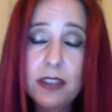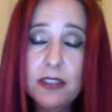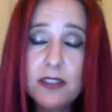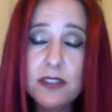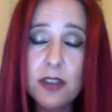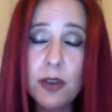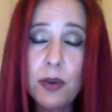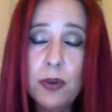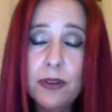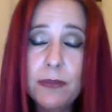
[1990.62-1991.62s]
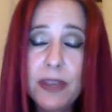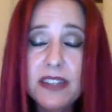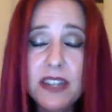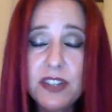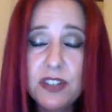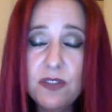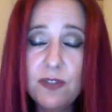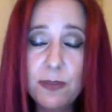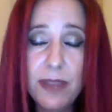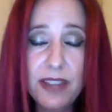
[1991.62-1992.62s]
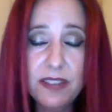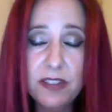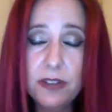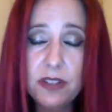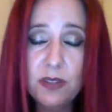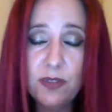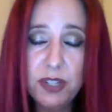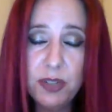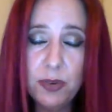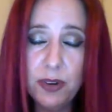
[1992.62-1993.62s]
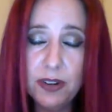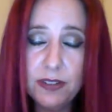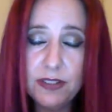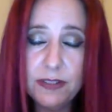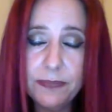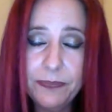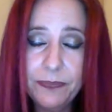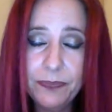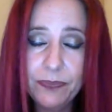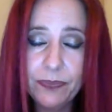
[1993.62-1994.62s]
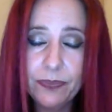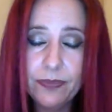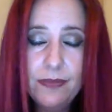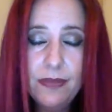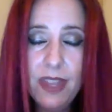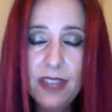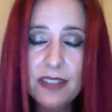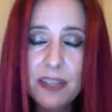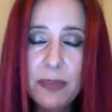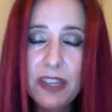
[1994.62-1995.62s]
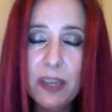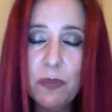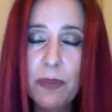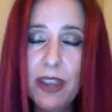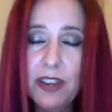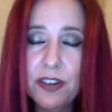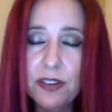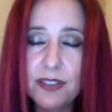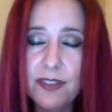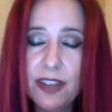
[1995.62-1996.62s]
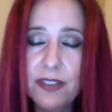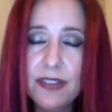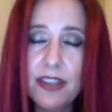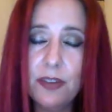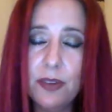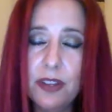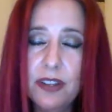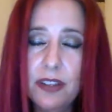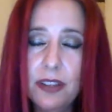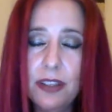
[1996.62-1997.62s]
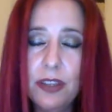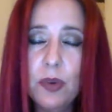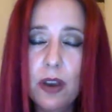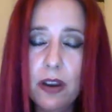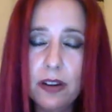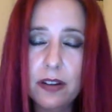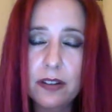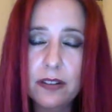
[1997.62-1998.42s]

So my intention for my stones and for yours is that they become reminders of how sacred you are,